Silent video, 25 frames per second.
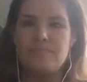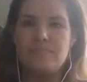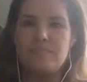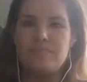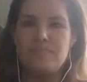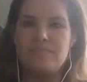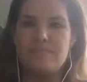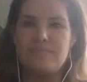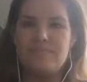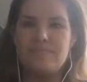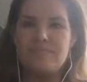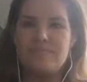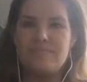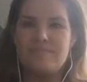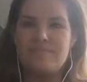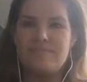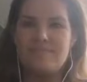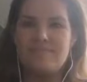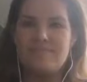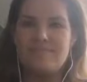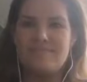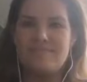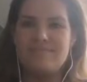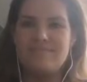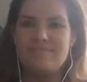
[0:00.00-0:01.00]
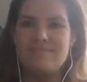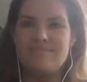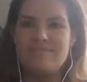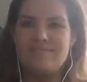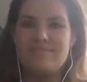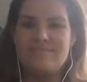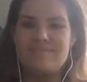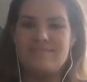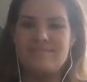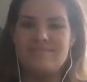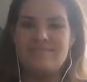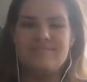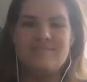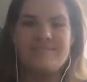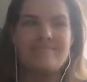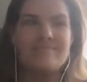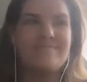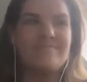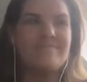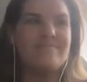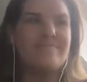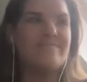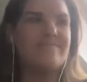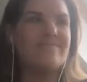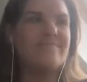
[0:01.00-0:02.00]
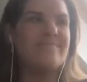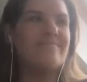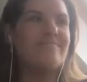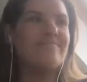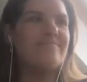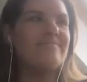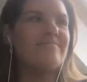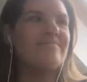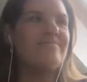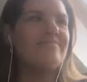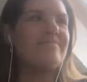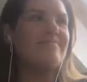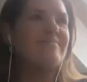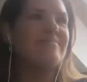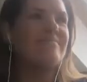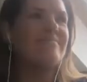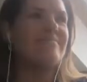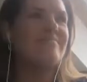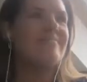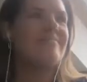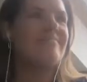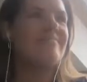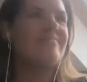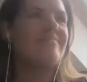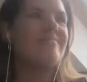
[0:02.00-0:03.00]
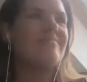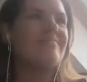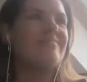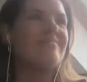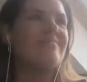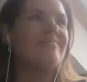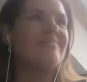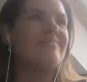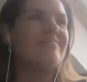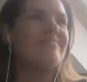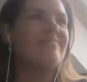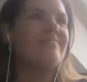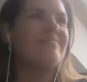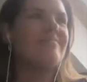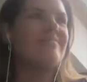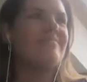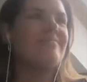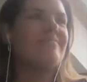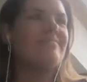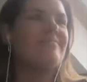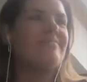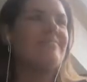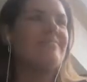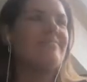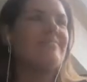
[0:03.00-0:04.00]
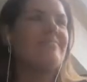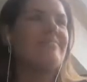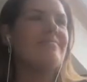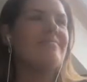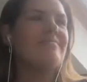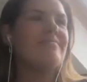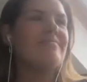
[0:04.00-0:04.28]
(not speaking)